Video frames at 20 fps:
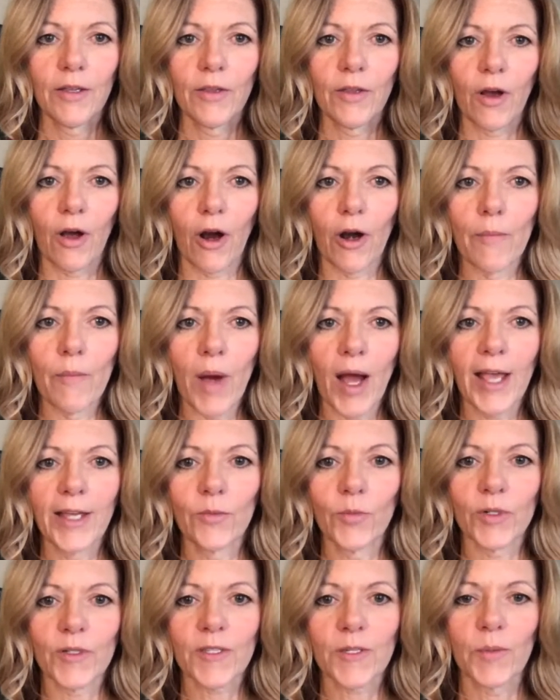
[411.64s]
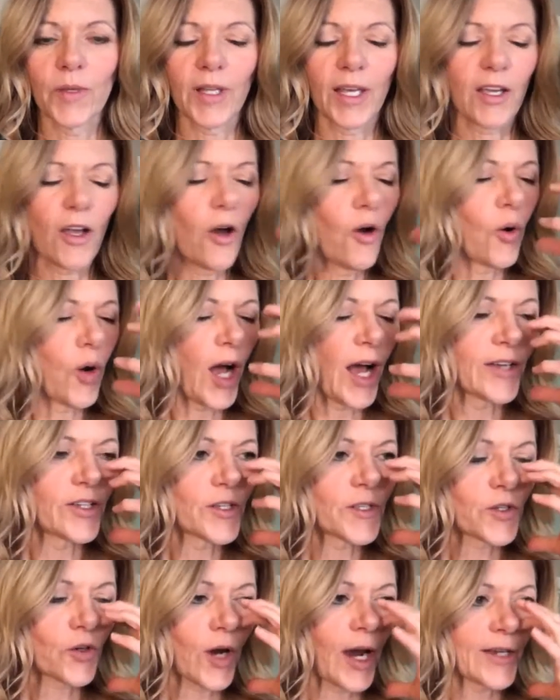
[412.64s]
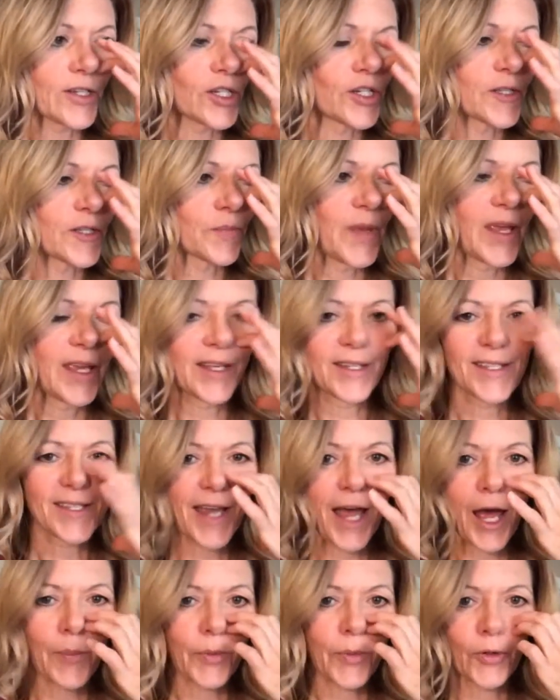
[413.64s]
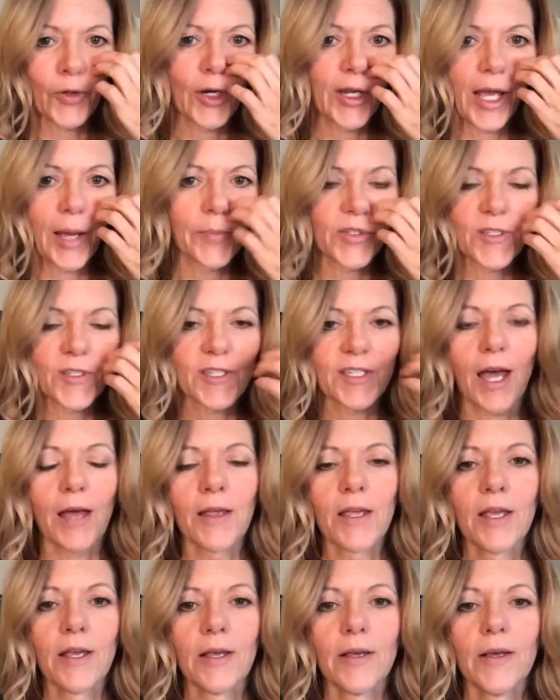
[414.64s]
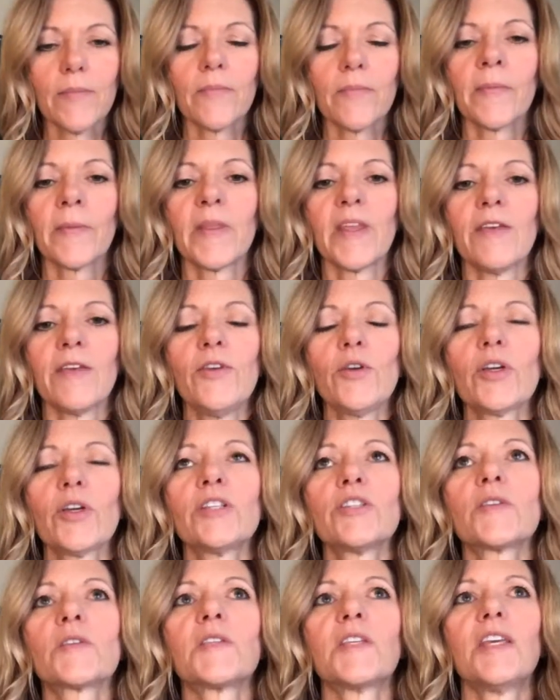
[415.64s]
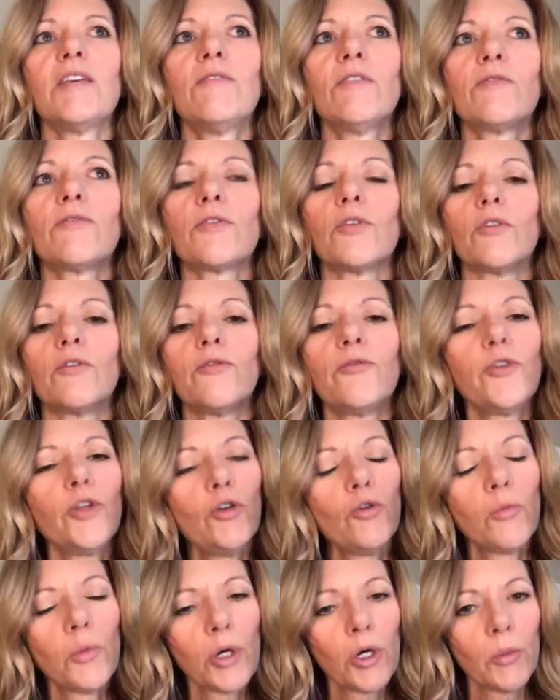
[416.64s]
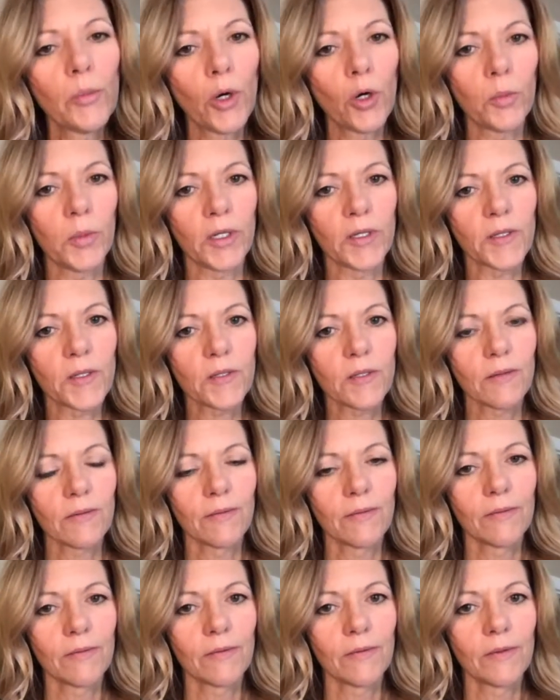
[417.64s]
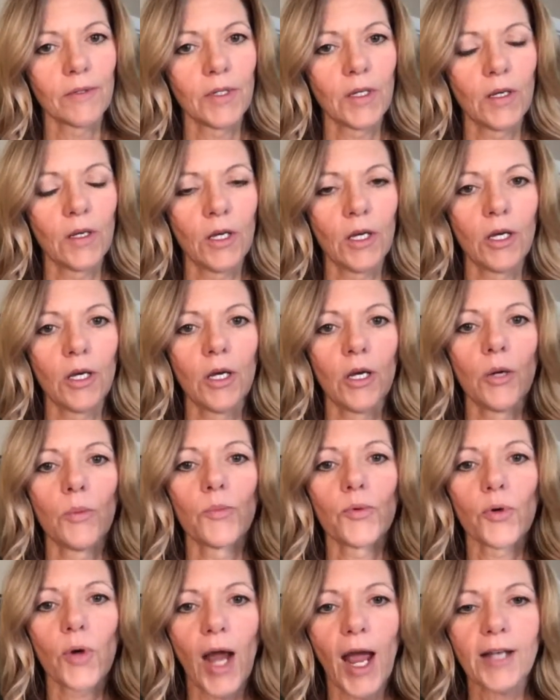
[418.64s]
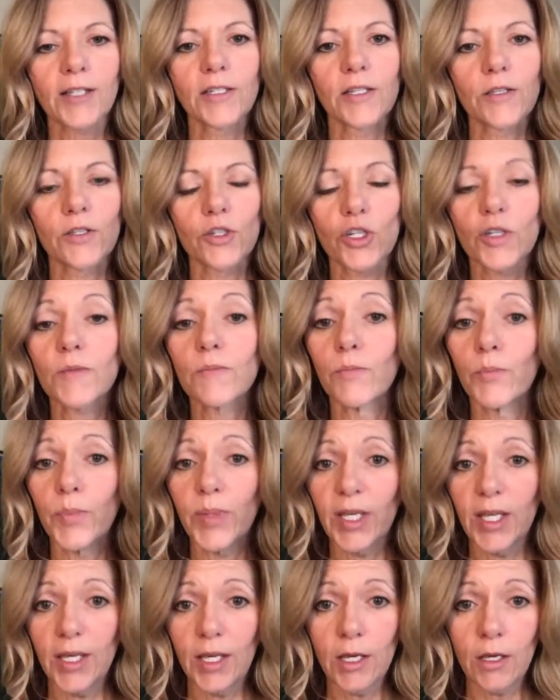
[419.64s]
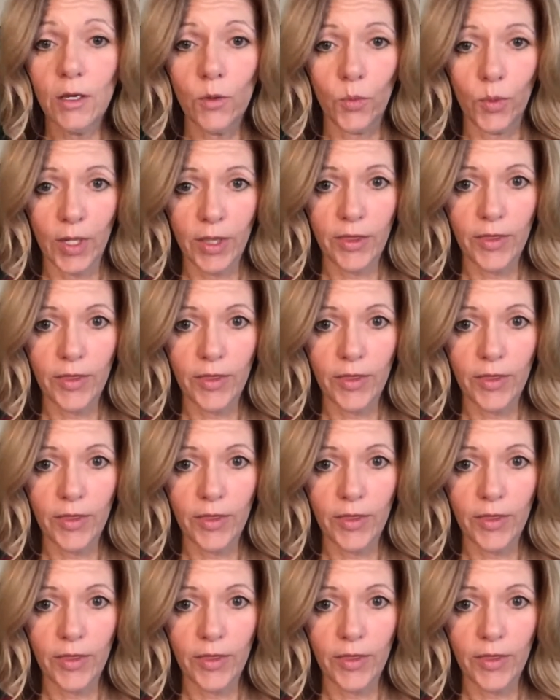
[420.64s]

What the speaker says: our mind wants to be like, oh God, just scratch it, just make it stop, hurry up, just stop. If you can just, even for a few more moments, practice just being with